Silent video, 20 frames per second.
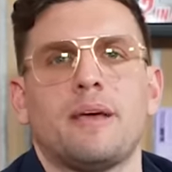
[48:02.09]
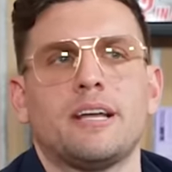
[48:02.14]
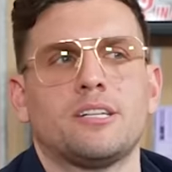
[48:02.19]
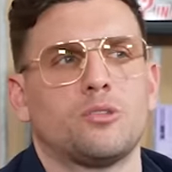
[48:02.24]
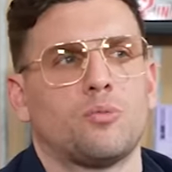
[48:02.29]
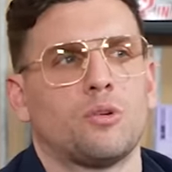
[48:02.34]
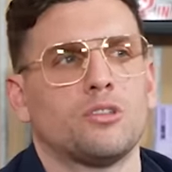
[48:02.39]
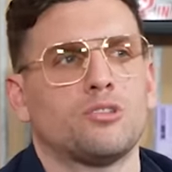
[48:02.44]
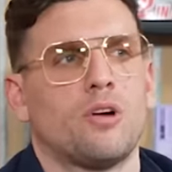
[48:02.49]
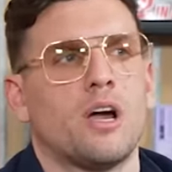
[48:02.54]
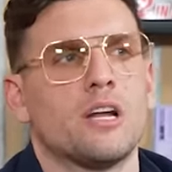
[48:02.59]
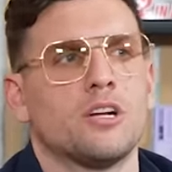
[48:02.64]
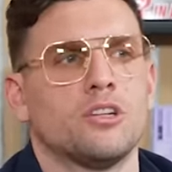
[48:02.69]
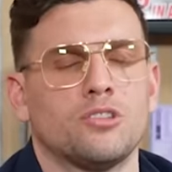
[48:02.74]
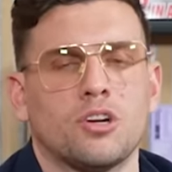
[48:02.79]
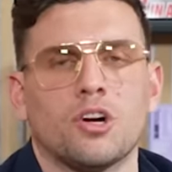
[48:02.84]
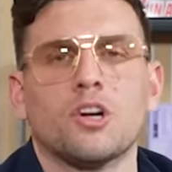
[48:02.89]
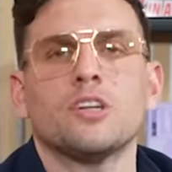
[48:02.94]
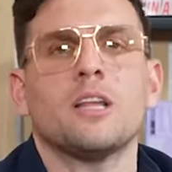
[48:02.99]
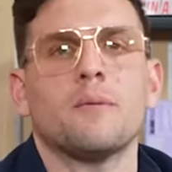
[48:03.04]
bits. We're trying to
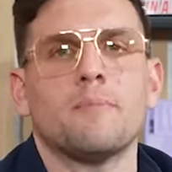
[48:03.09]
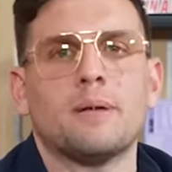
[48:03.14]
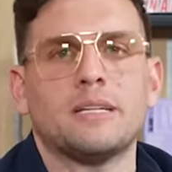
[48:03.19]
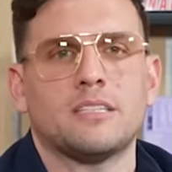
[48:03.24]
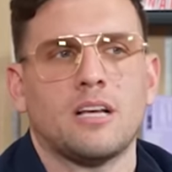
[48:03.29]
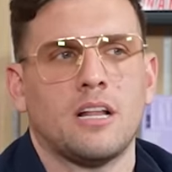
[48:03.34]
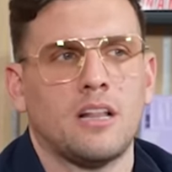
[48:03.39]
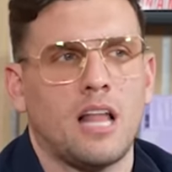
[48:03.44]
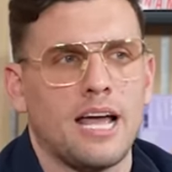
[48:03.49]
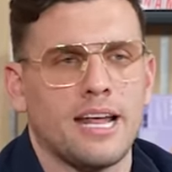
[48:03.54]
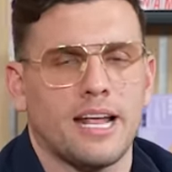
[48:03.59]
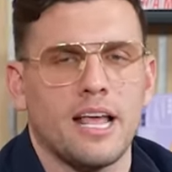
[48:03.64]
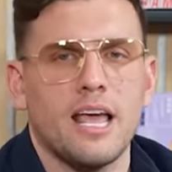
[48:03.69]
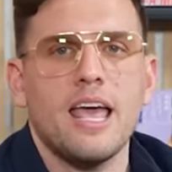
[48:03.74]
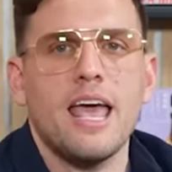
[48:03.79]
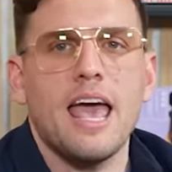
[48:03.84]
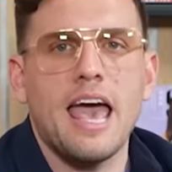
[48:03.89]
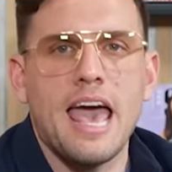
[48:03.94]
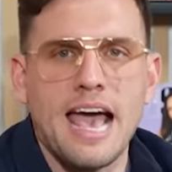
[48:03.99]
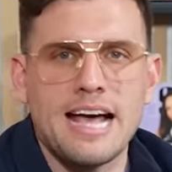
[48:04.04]
turn them into like
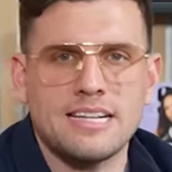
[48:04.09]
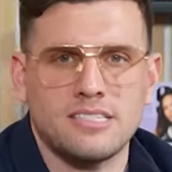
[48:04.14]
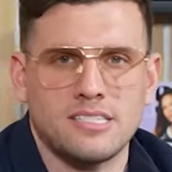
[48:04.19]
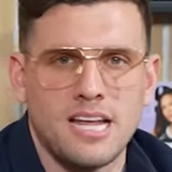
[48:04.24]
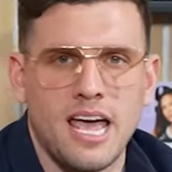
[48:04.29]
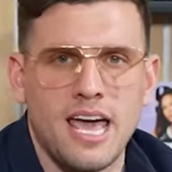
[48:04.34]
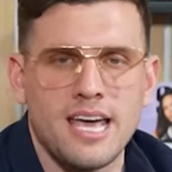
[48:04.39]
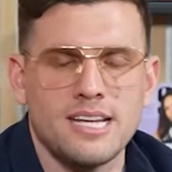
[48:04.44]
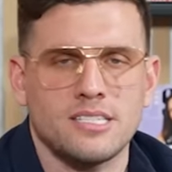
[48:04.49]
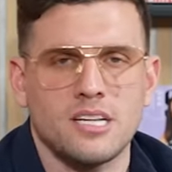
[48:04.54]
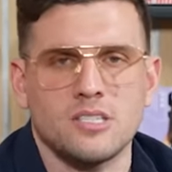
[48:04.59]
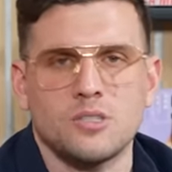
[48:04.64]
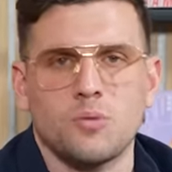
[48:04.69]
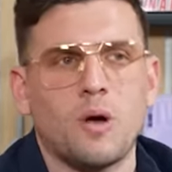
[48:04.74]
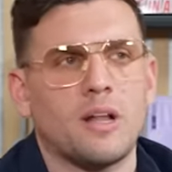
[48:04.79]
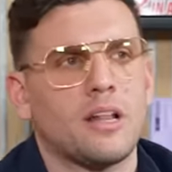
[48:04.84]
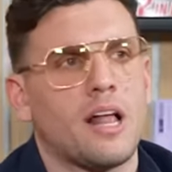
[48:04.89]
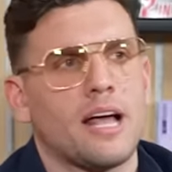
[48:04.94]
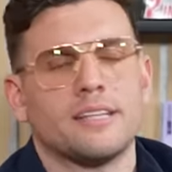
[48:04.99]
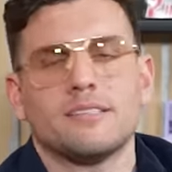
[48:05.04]
essays. It's
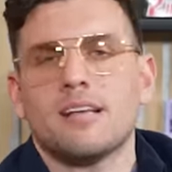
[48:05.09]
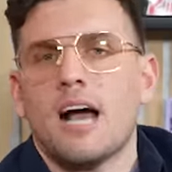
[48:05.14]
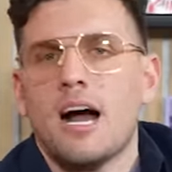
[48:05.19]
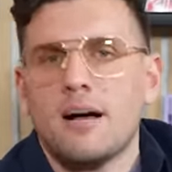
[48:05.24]
what like